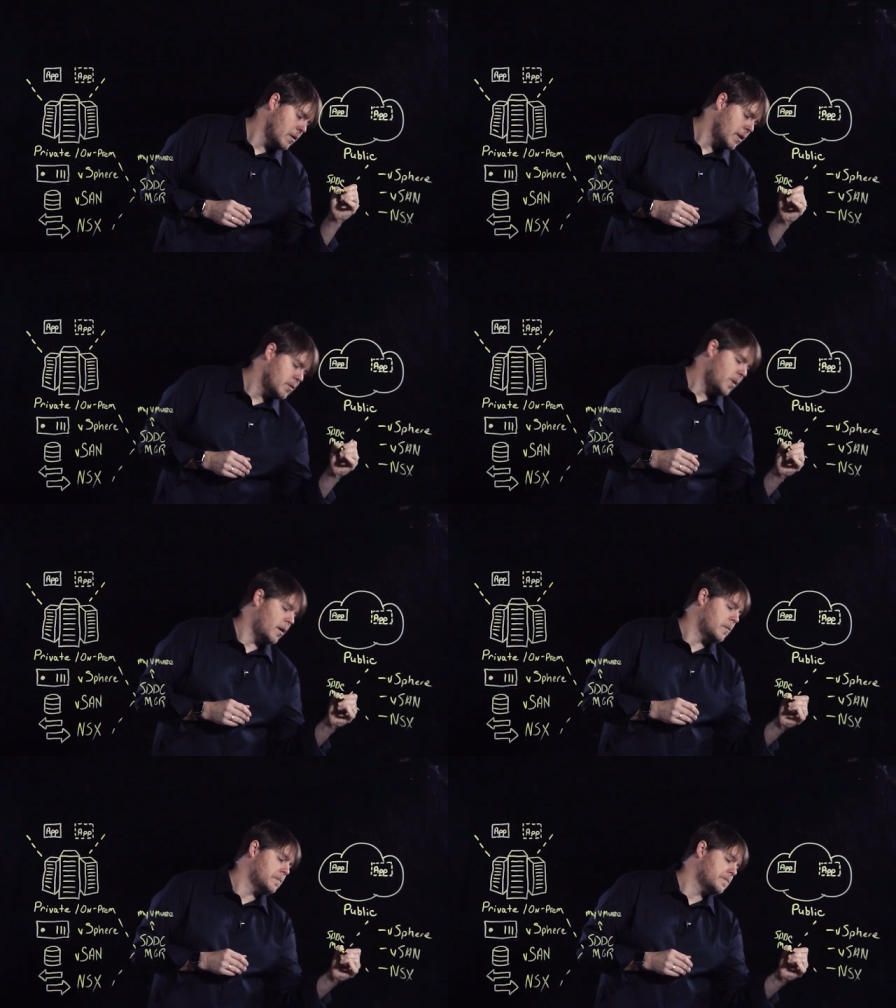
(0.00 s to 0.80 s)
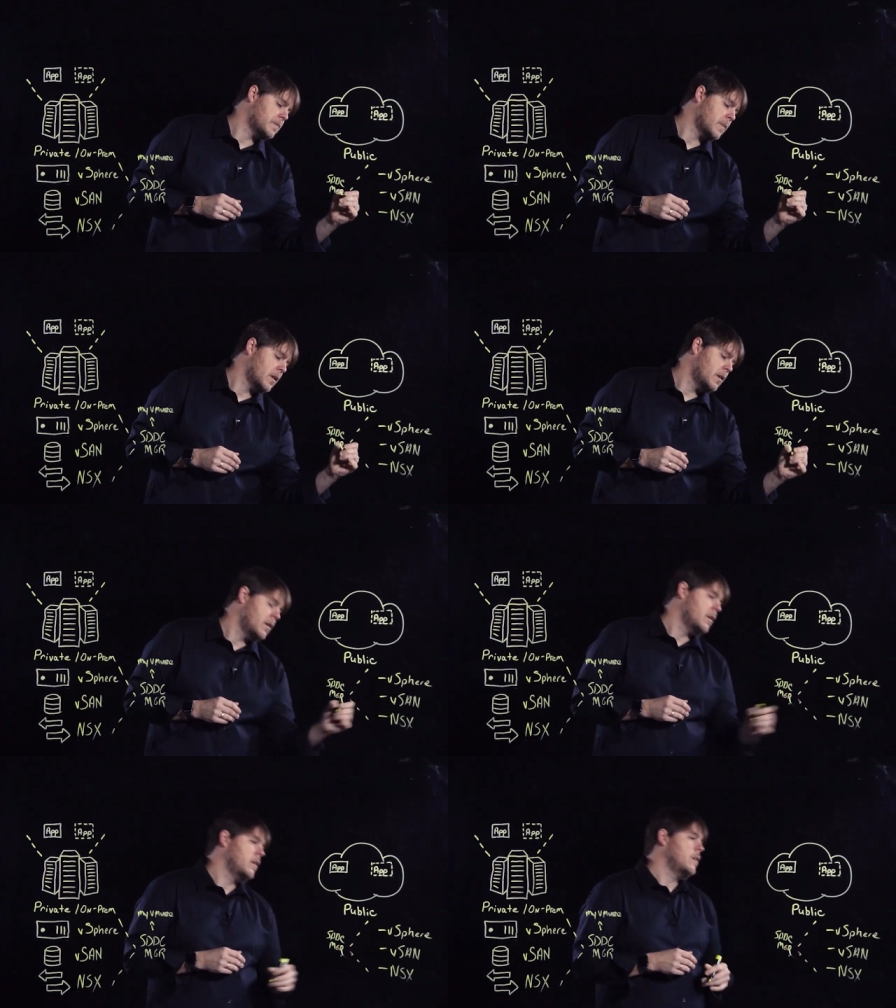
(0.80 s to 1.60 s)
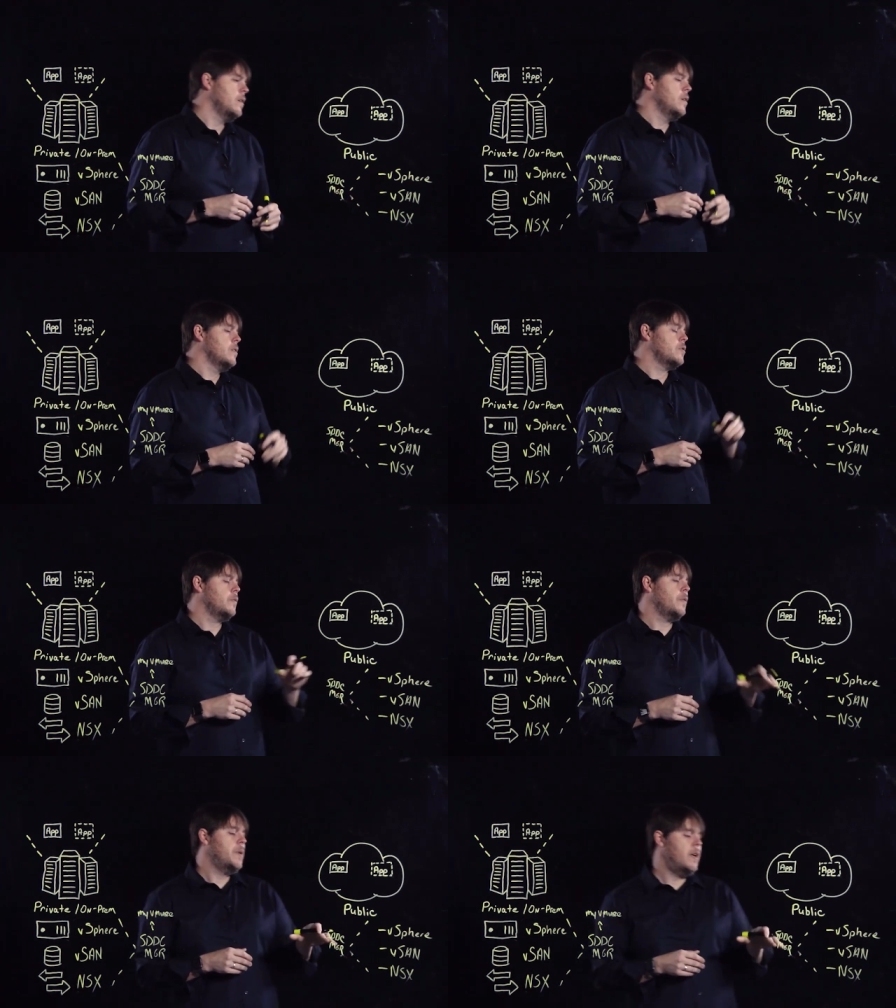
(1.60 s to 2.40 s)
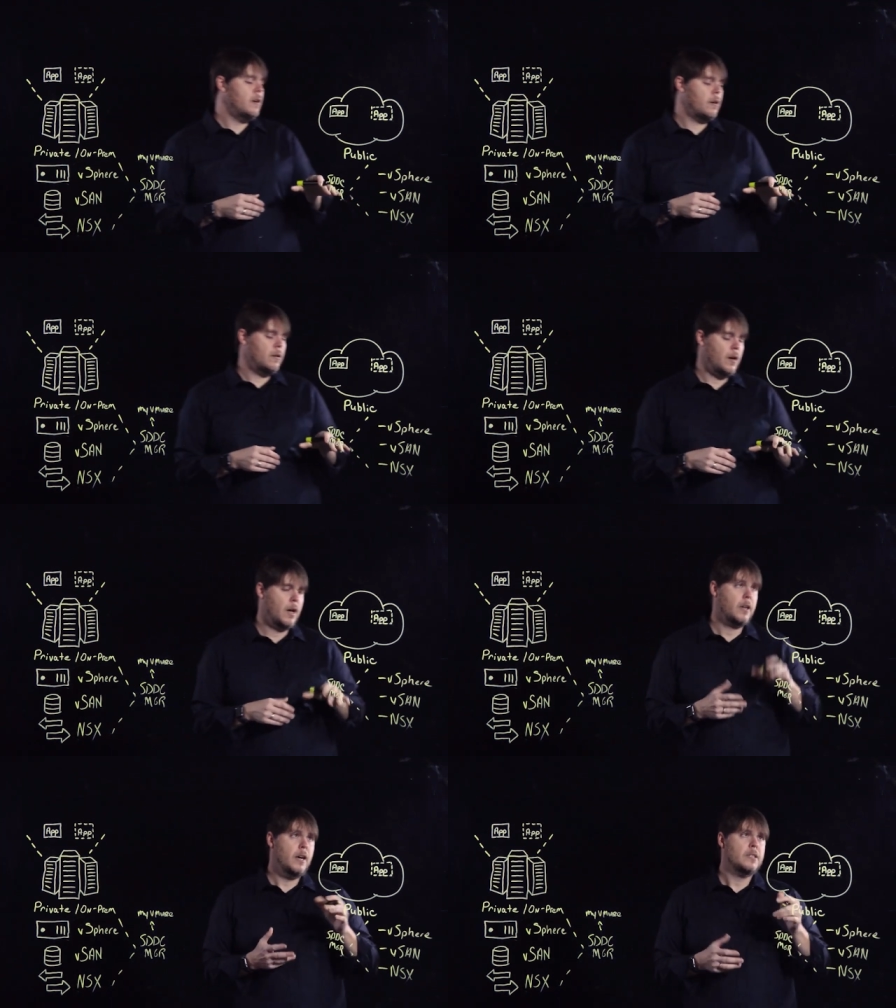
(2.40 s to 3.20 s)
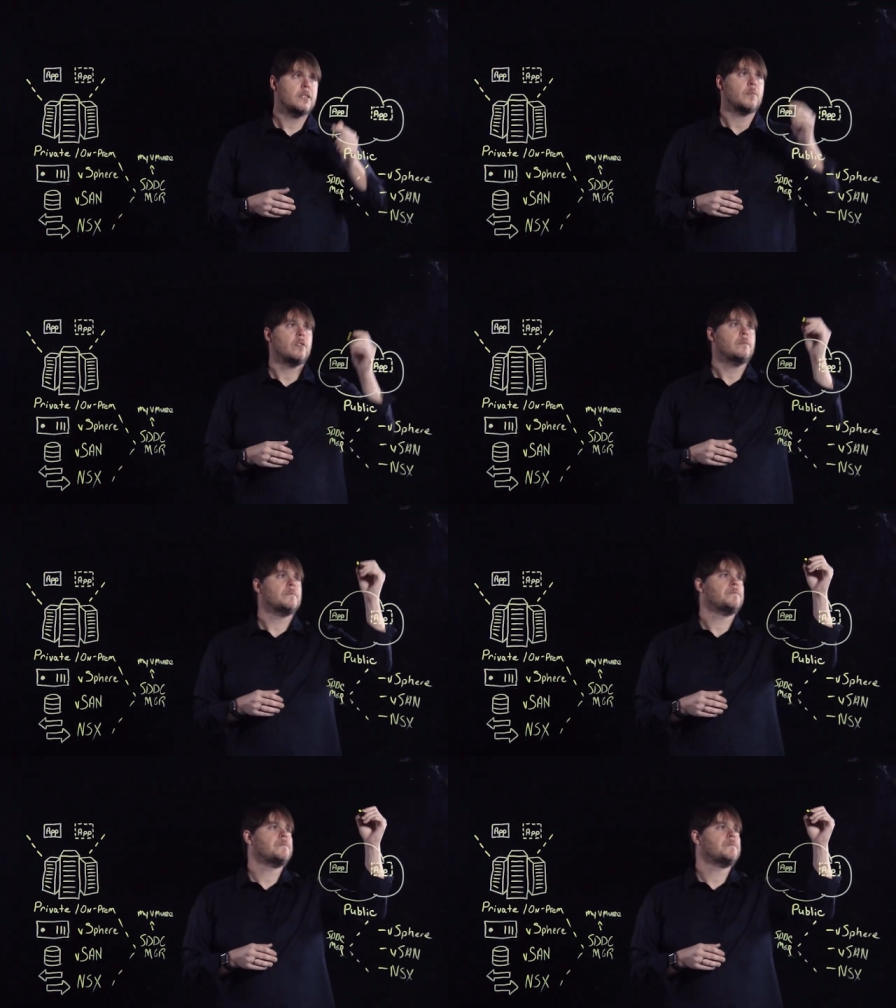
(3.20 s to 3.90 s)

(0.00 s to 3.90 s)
as well. So from here, a customer